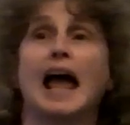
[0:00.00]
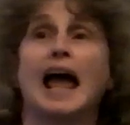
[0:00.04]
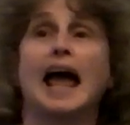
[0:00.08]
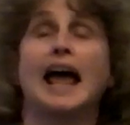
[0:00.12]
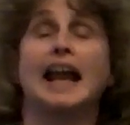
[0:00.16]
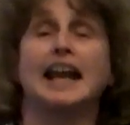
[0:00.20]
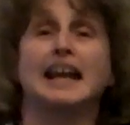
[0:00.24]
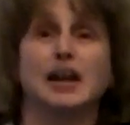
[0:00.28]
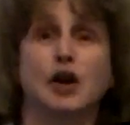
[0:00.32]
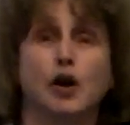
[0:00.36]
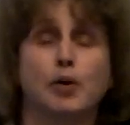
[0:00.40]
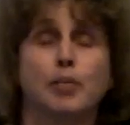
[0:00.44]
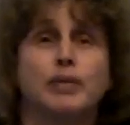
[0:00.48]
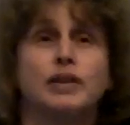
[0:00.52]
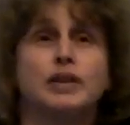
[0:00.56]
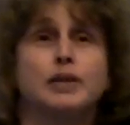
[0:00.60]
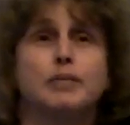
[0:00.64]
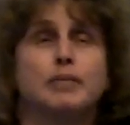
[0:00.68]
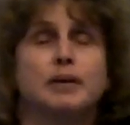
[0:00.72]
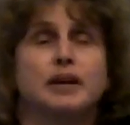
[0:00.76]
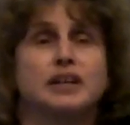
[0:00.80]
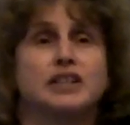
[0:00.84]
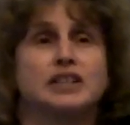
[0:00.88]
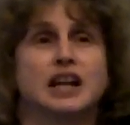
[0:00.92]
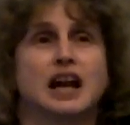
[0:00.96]
And he opened the
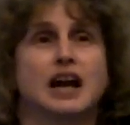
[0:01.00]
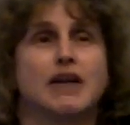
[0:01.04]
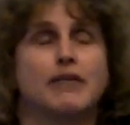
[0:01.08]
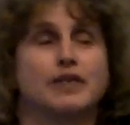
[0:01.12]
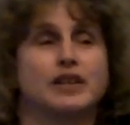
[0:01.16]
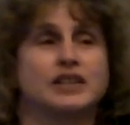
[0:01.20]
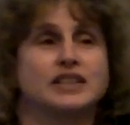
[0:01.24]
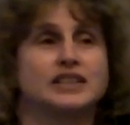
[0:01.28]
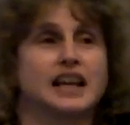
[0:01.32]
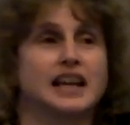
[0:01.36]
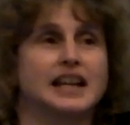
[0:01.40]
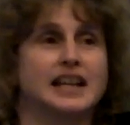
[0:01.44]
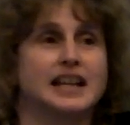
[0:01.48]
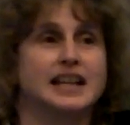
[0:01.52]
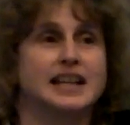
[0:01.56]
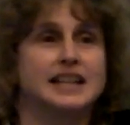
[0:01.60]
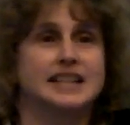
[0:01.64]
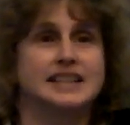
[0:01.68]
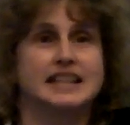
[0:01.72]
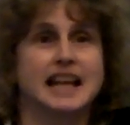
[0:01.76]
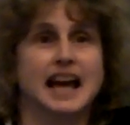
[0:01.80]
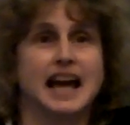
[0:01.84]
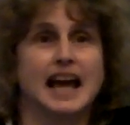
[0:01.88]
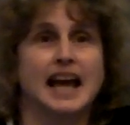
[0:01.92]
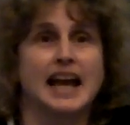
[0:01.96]
press conference and he
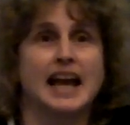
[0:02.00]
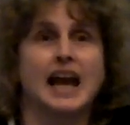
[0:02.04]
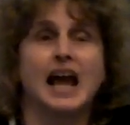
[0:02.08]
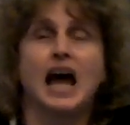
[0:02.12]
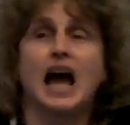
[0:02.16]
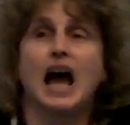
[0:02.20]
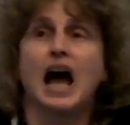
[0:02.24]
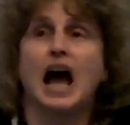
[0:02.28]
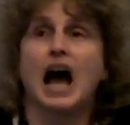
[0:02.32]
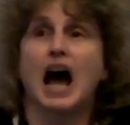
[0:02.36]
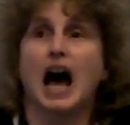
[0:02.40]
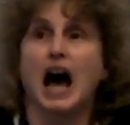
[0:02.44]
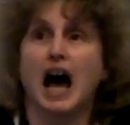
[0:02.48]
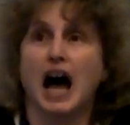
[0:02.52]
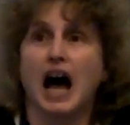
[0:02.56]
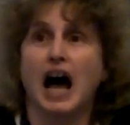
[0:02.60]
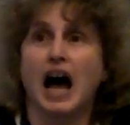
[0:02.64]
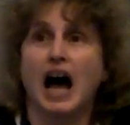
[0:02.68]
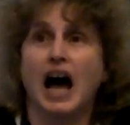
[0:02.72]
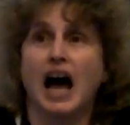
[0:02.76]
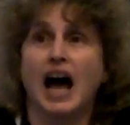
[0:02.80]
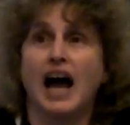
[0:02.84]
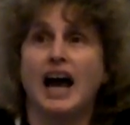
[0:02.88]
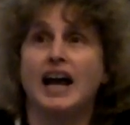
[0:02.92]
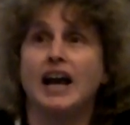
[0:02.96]
said,
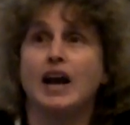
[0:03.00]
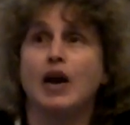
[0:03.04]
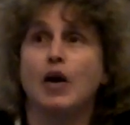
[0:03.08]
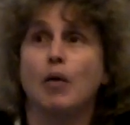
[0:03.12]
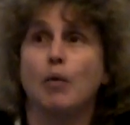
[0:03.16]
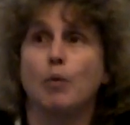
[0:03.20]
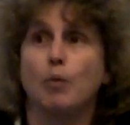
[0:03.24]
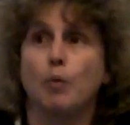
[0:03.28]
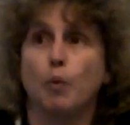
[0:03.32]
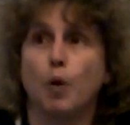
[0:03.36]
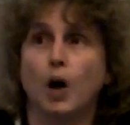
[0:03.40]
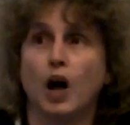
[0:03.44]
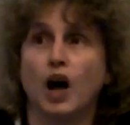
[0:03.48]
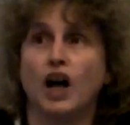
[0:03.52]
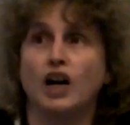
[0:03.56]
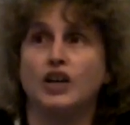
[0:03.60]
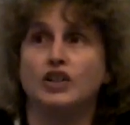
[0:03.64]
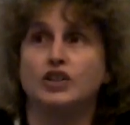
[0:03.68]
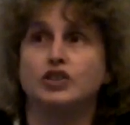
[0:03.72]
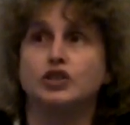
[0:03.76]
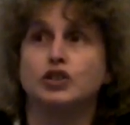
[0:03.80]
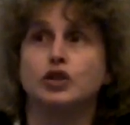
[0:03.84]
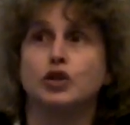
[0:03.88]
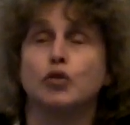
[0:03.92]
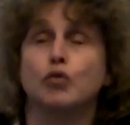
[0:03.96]
I
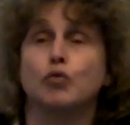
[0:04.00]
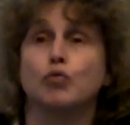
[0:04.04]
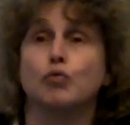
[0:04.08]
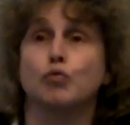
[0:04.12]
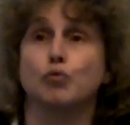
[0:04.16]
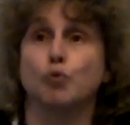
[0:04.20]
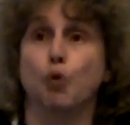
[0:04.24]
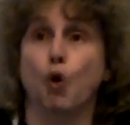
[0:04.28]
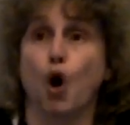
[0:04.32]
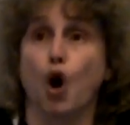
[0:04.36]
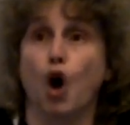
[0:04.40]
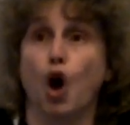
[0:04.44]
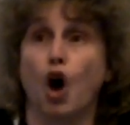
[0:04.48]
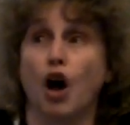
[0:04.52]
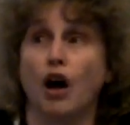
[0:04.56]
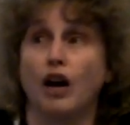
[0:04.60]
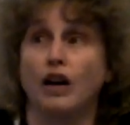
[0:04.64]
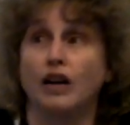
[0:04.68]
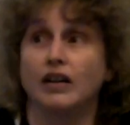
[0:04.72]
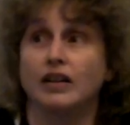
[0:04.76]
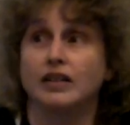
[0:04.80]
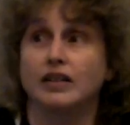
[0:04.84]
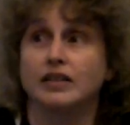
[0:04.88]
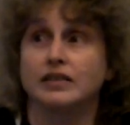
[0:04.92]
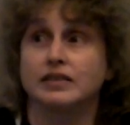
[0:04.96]
was wrong.
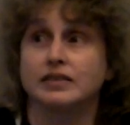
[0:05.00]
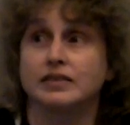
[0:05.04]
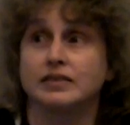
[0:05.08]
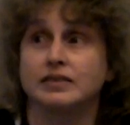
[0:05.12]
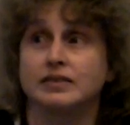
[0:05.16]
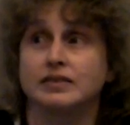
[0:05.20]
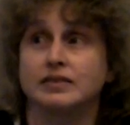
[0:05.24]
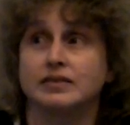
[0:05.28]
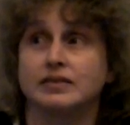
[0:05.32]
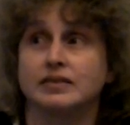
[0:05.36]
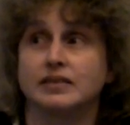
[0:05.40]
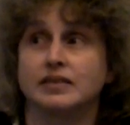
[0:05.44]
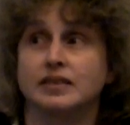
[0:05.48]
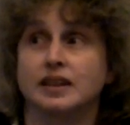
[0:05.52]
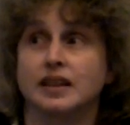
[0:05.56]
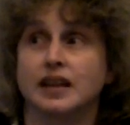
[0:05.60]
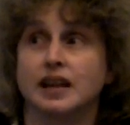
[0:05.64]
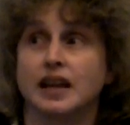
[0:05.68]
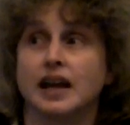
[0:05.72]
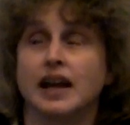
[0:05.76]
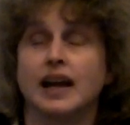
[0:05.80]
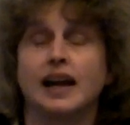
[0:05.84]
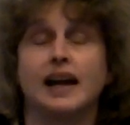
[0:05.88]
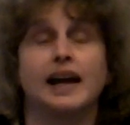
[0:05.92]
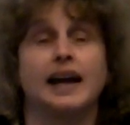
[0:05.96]

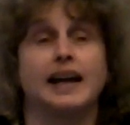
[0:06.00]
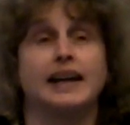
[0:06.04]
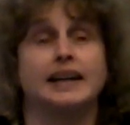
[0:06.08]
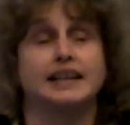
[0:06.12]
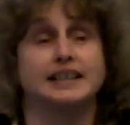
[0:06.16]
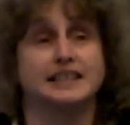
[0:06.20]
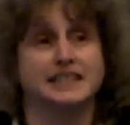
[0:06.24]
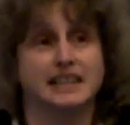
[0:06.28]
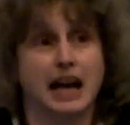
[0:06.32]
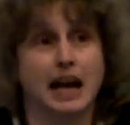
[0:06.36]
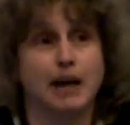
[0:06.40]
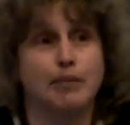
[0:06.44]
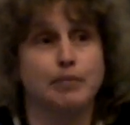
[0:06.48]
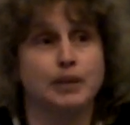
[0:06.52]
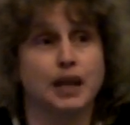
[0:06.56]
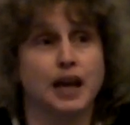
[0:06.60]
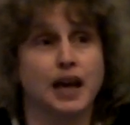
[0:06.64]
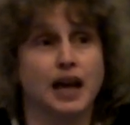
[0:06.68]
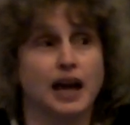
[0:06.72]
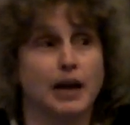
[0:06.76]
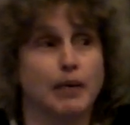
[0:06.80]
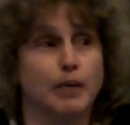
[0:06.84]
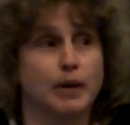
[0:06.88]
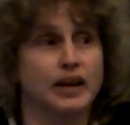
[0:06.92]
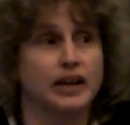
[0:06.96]
he stopped the
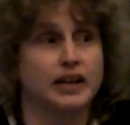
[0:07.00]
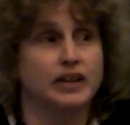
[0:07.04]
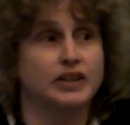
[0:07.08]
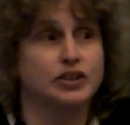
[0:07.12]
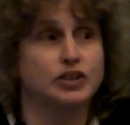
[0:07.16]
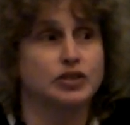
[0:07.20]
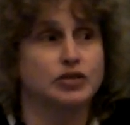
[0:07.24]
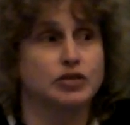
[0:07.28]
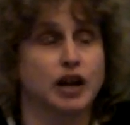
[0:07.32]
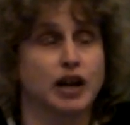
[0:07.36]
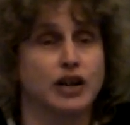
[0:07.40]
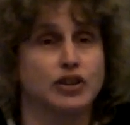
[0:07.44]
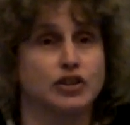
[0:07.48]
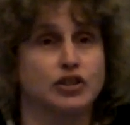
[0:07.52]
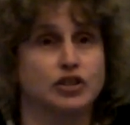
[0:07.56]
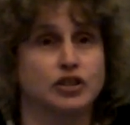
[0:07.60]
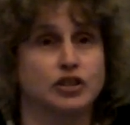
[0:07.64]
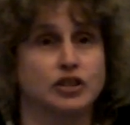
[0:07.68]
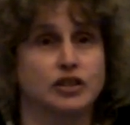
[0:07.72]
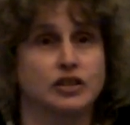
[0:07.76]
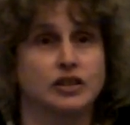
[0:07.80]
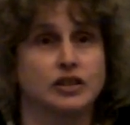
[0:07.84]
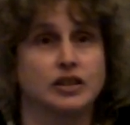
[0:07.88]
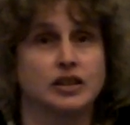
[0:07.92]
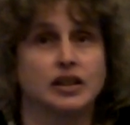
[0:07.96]
highway
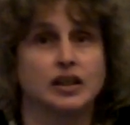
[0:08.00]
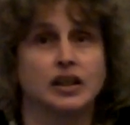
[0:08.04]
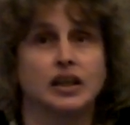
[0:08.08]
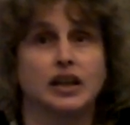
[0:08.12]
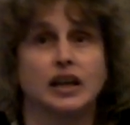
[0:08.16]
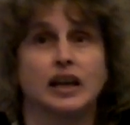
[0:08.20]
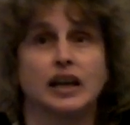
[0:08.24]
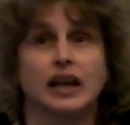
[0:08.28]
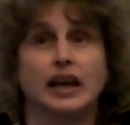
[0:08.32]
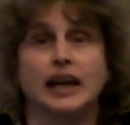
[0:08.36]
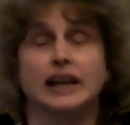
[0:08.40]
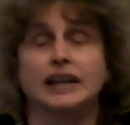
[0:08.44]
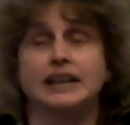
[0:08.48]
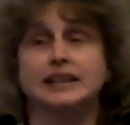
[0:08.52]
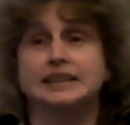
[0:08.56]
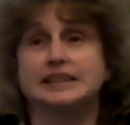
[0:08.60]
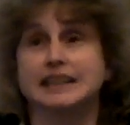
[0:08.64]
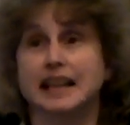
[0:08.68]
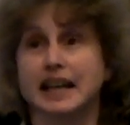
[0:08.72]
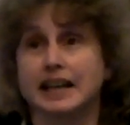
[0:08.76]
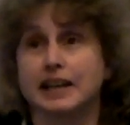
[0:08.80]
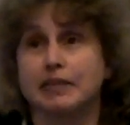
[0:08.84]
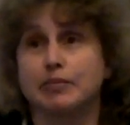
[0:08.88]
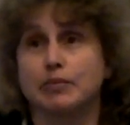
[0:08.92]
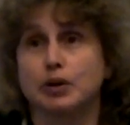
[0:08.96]
construction and he
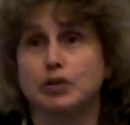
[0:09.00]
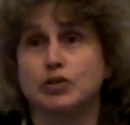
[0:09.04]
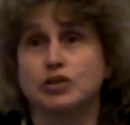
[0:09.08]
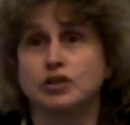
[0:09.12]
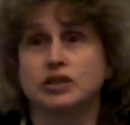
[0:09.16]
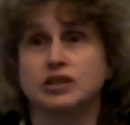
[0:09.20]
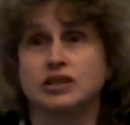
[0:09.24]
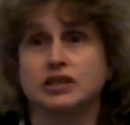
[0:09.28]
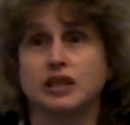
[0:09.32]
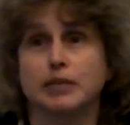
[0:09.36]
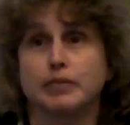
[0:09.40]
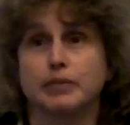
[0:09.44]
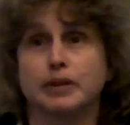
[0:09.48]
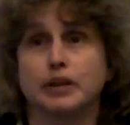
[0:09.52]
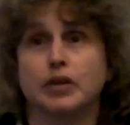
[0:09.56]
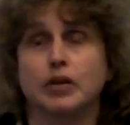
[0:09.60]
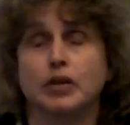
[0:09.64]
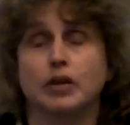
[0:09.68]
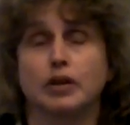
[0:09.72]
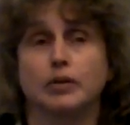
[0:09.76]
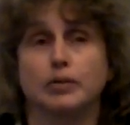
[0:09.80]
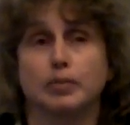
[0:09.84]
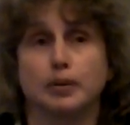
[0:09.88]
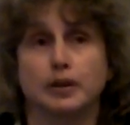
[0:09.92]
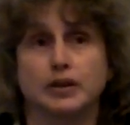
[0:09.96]
set in motion something
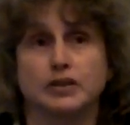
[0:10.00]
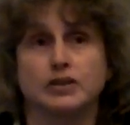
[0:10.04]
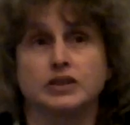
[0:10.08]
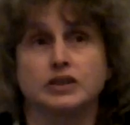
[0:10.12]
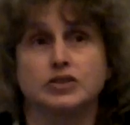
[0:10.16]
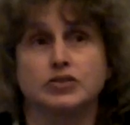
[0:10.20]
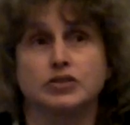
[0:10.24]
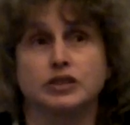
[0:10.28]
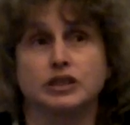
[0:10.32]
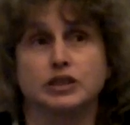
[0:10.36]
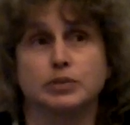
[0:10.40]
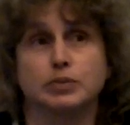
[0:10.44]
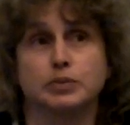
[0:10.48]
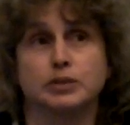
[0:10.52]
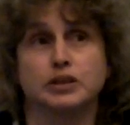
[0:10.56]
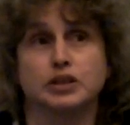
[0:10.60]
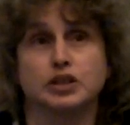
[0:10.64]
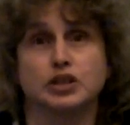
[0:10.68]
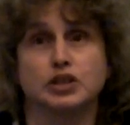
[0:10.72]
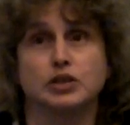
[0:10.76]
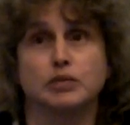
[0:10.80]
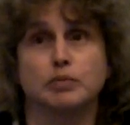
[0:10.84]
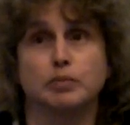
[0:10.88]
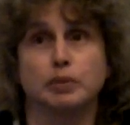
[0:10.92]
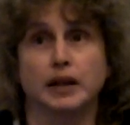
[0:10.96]
called the Boston
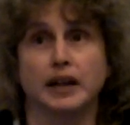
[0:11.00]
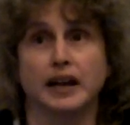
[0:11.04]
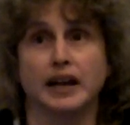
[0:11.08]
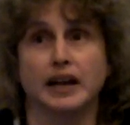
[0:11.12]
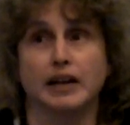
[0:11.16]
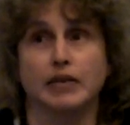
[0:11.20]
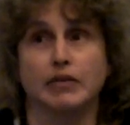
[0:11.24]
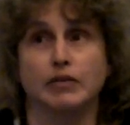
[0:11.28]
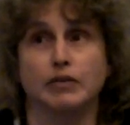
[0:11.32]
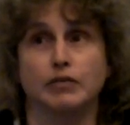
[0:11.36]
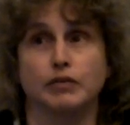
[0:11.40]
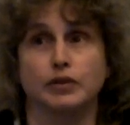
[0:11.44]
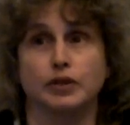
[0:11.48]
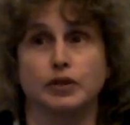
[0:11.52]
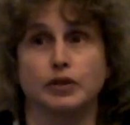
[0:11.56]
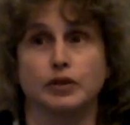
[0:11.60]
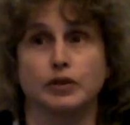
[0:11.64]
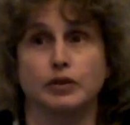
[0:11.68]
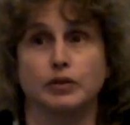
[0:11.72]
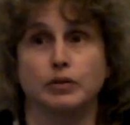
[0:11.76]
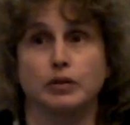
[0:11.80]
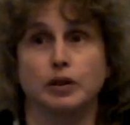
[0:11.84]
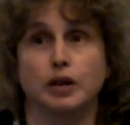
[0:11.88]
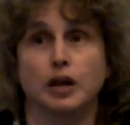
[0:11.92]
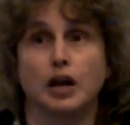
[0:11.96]
Transportation Planning
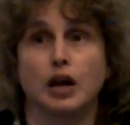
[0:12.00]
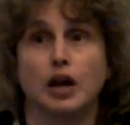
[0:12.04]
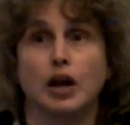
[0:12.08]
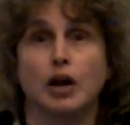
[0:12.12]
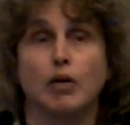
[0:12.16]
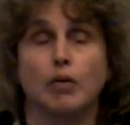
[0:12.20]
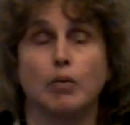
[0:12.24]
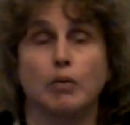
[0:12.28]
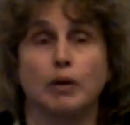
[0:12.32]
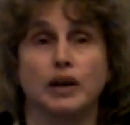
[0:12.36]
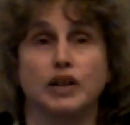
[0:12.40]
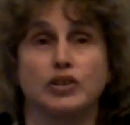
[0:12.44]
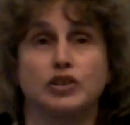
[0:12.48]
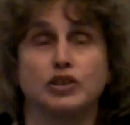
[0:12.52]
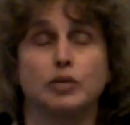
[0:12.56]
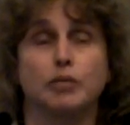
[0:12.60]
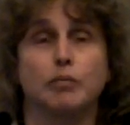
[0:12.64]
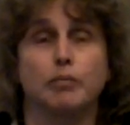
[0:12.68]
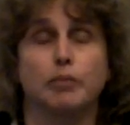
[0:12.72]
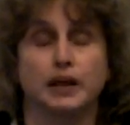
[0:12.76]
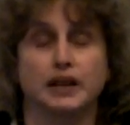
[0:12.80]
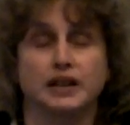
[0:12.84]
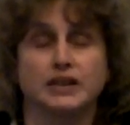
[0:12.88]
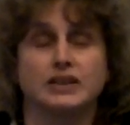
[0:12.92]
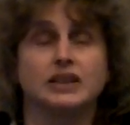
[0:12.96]
Review,
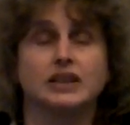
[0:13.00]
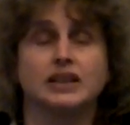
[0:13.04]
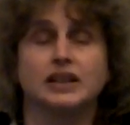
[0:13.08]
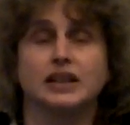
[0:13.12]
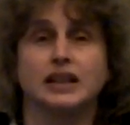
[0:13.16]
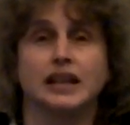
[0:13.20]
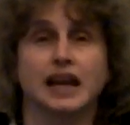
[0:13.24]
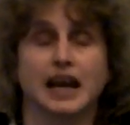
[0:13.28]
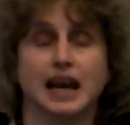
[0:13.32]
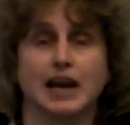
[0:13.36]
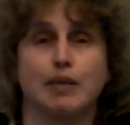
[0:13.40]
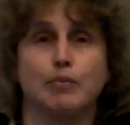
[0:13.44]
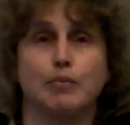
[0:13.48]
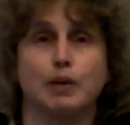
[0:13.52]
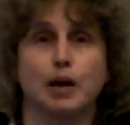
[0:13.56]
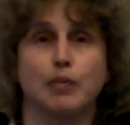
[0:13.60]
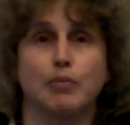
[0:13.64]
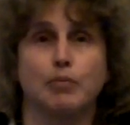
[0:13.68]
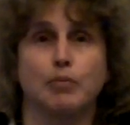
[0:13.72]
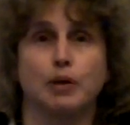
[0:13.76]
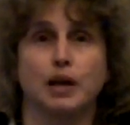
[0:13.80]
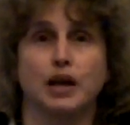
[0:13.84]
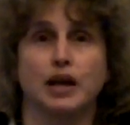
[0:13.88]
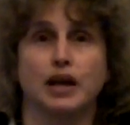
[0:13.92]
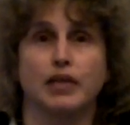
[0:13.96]
which basically came
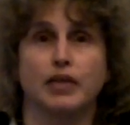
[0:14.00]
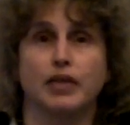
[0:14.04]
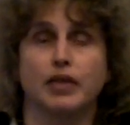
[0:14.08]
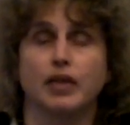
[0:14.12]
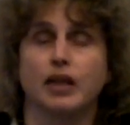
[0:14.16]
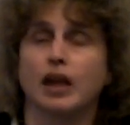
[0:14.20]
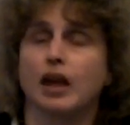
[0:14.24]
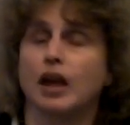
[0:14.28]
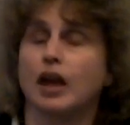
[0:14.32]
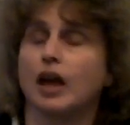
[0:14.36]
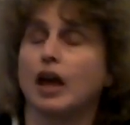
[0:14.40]
up with